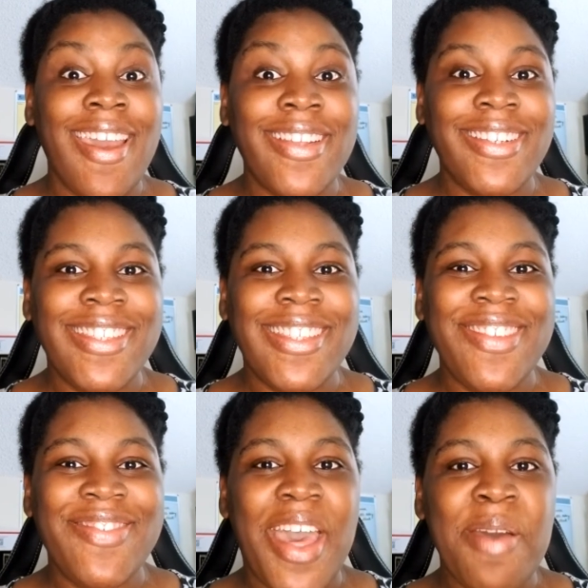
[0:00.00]

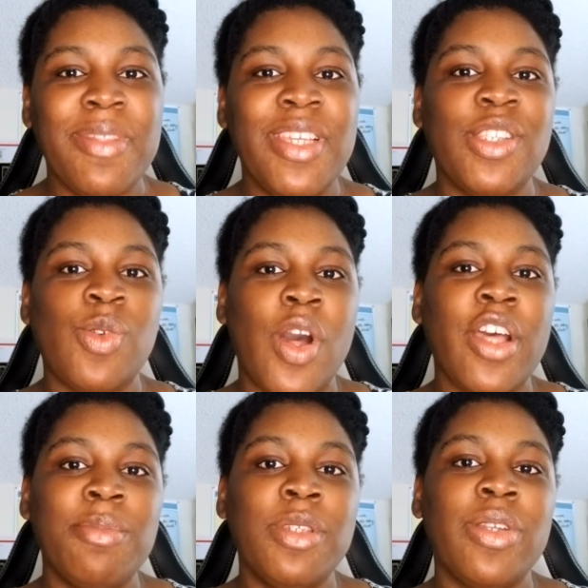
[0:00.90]
IGC family, so
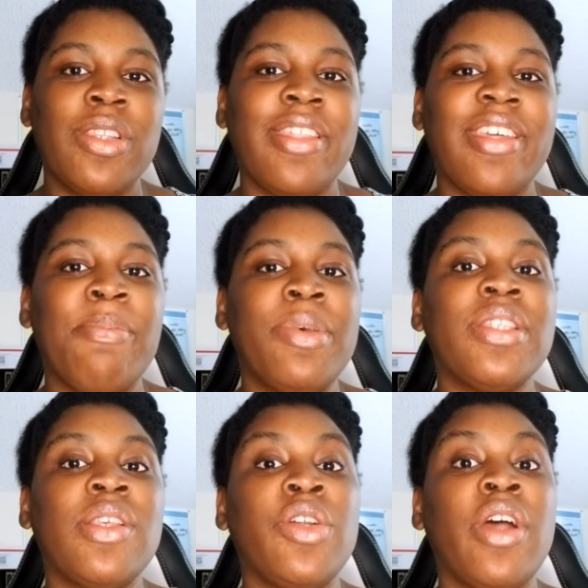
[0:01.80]
welcome to another
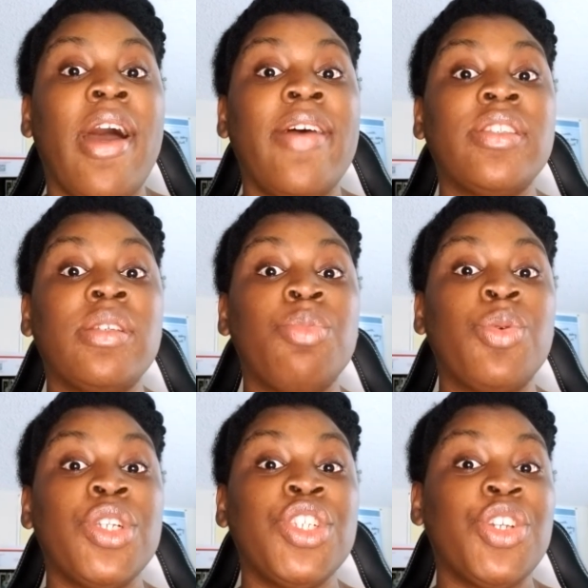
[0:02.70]
episode of
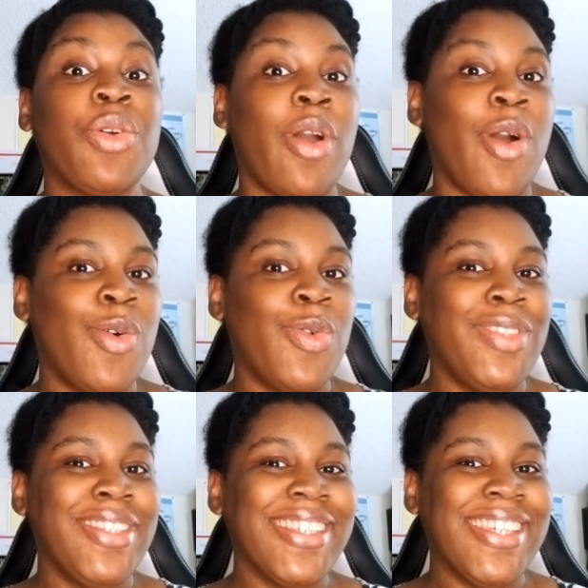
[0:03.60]
Support Your Own.
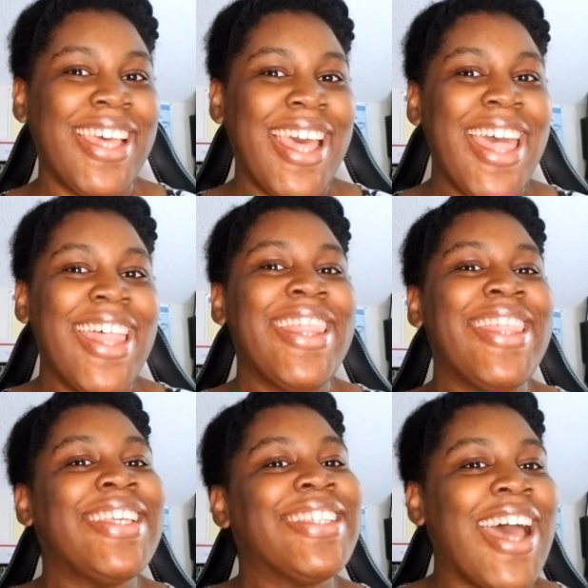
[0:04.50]

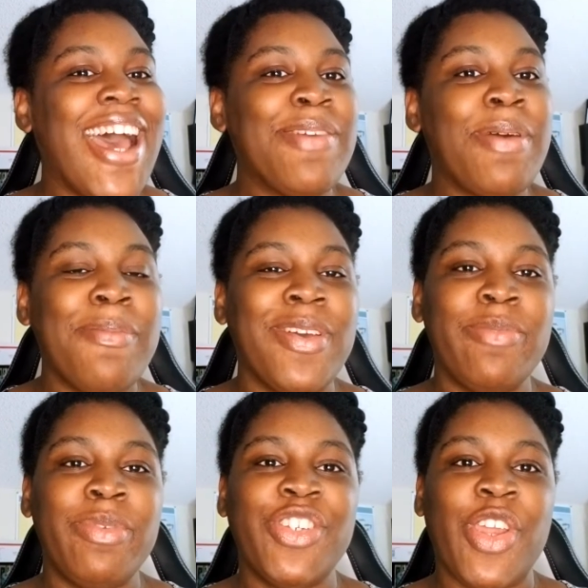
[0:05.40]
This time I'm going to
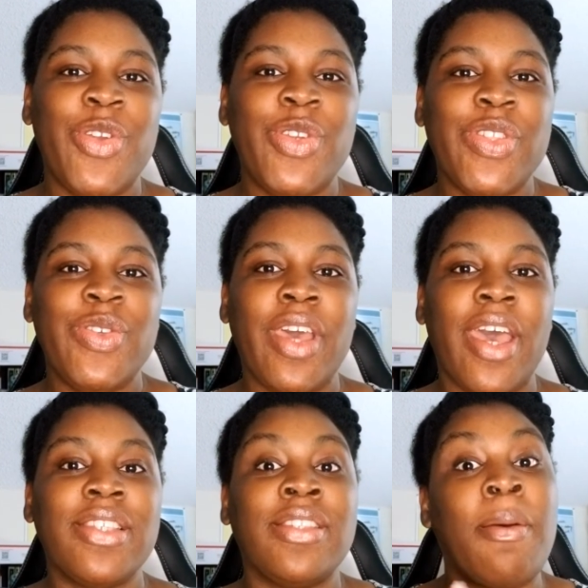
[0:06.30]
be sharing with you
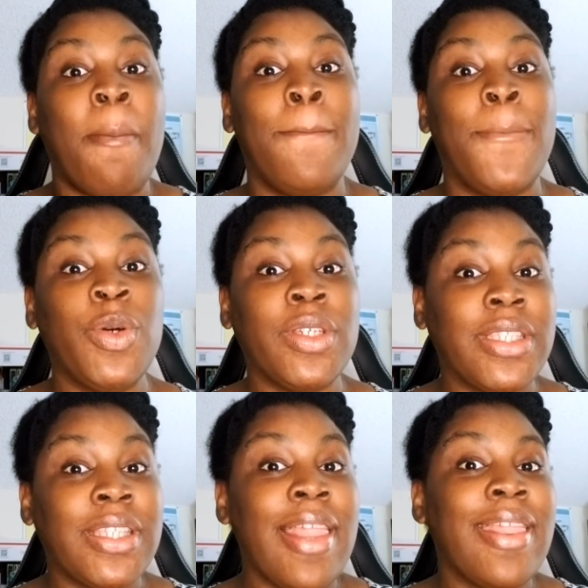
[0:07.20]
guys some
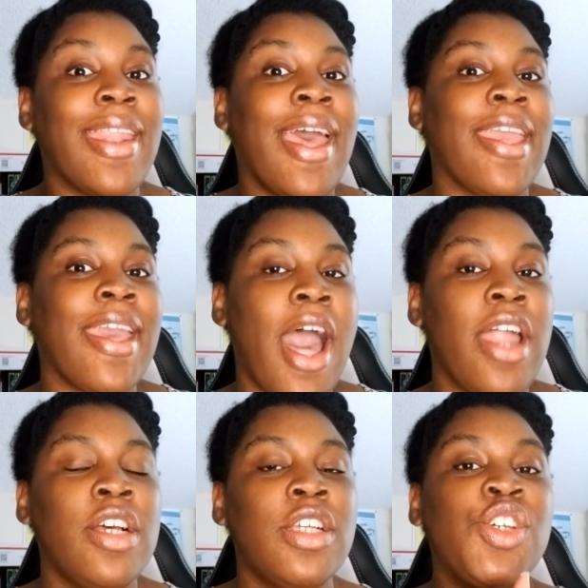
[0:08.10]
books that I got.
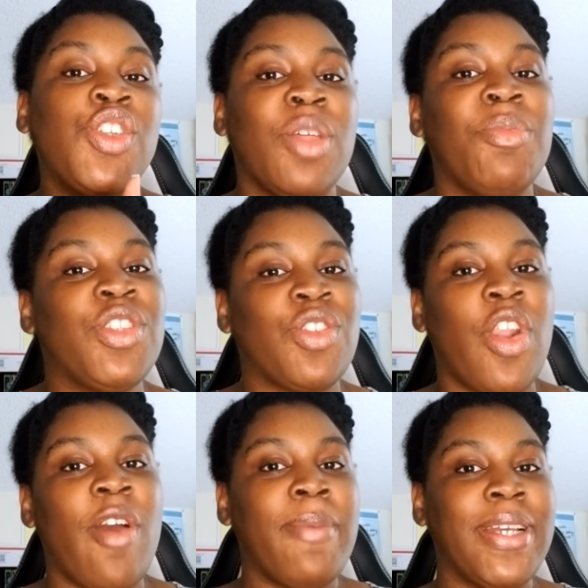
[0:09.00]
So let me start
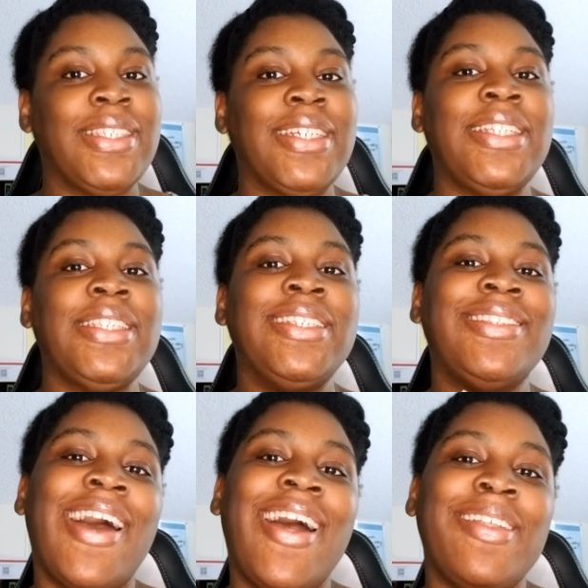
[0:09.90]
off by saying I did
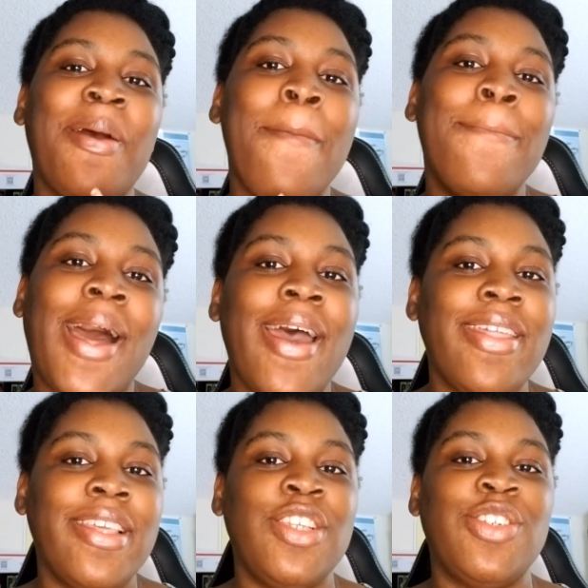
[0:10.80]
not buy
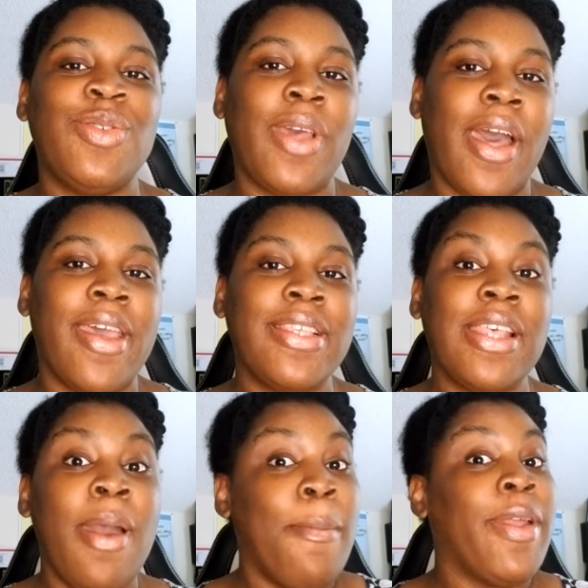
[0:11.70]
these, you guys,
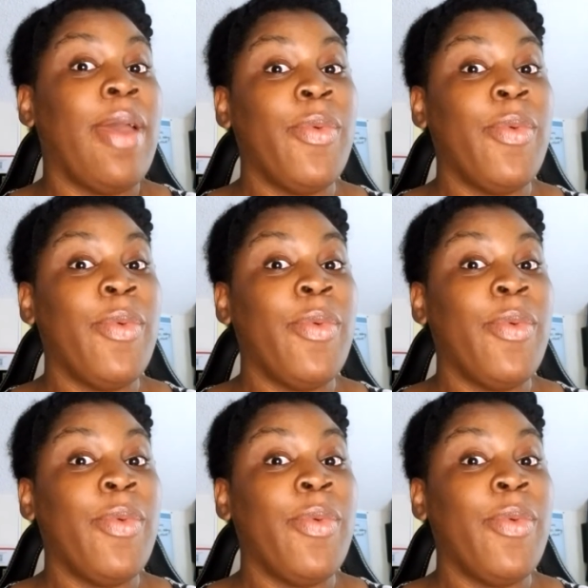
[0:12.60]
but I